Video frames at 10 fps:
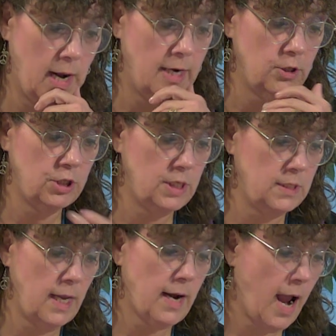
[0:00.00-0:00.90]
And she
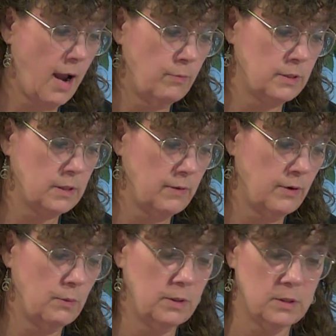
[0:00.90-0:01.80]
said, I was
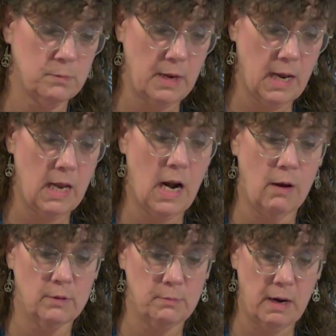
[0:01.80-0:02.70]
living with this man,
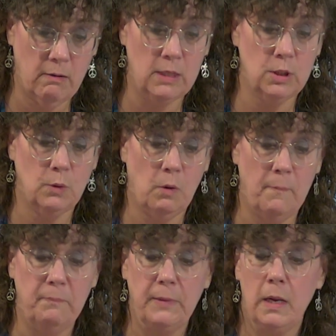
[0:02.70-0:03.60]
I was married to him.